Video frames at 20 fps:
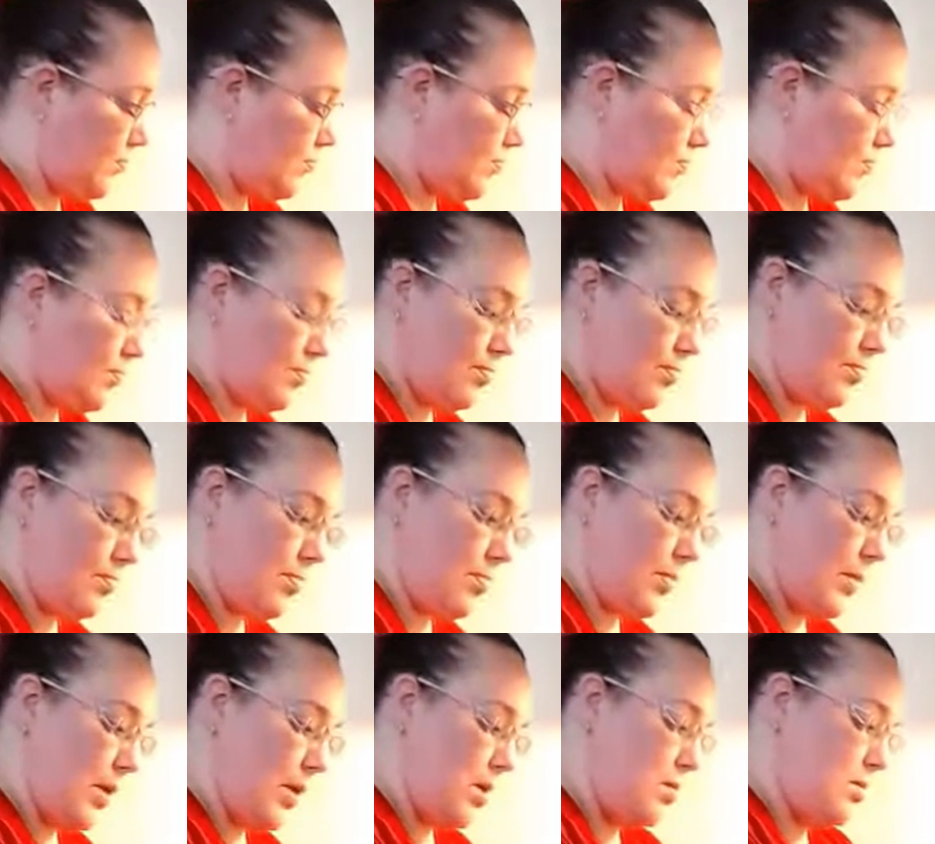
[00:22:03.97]
them.
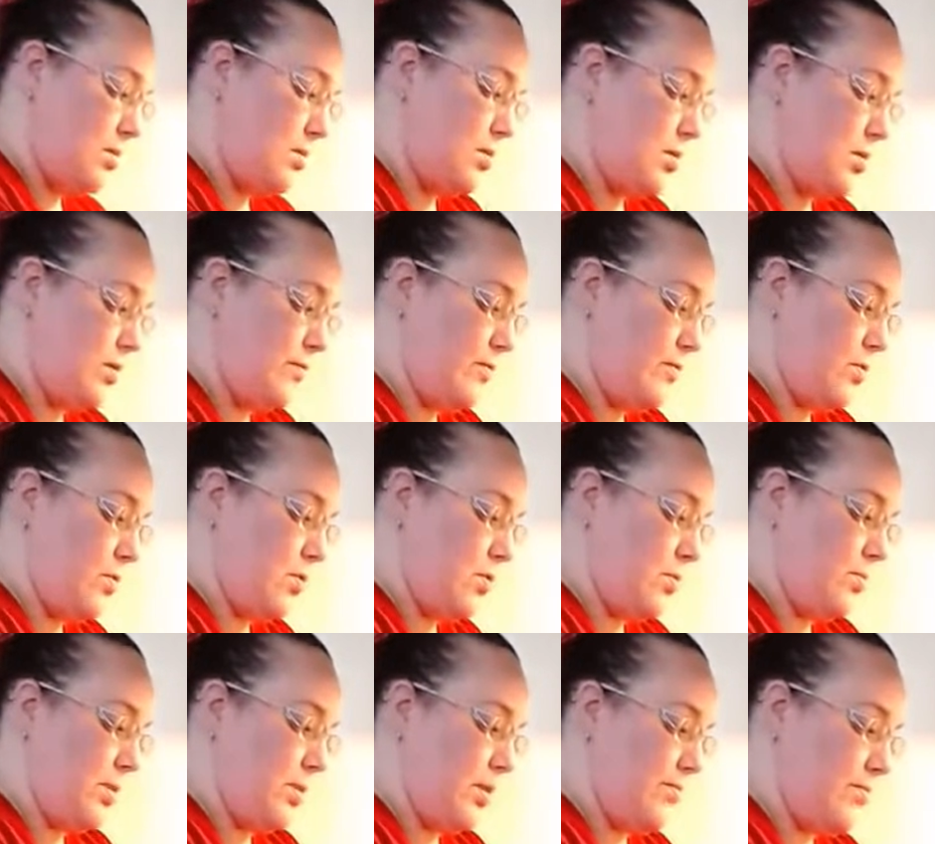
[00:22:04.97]
And of course,
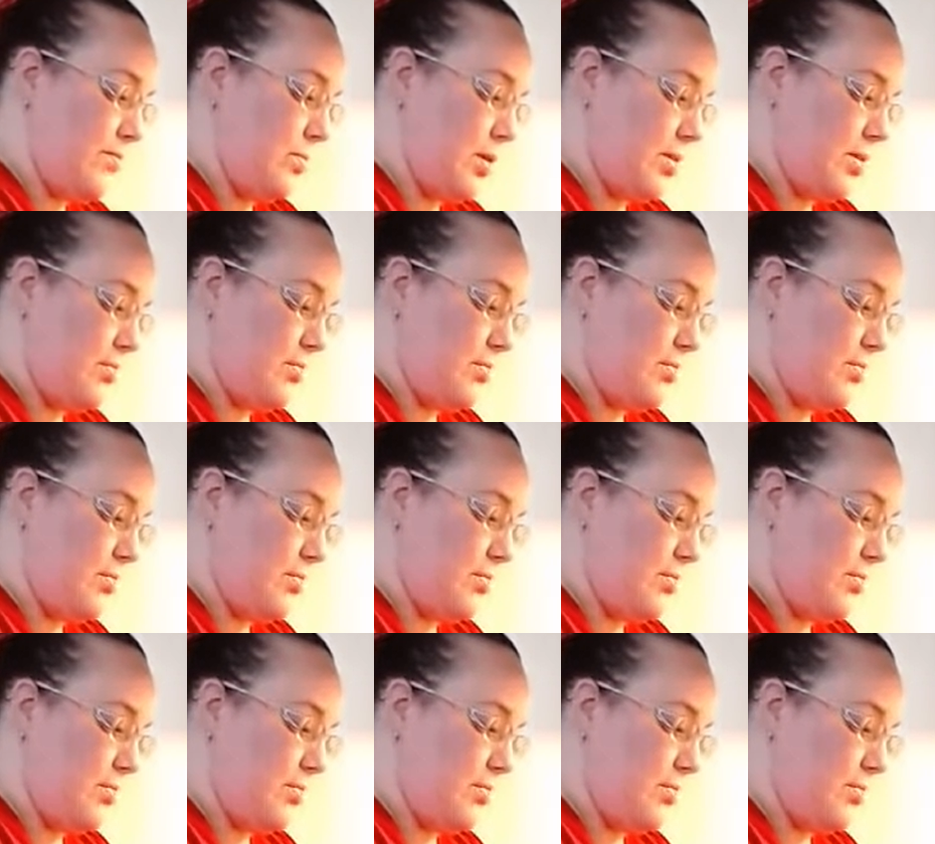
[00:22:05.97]
we're having some.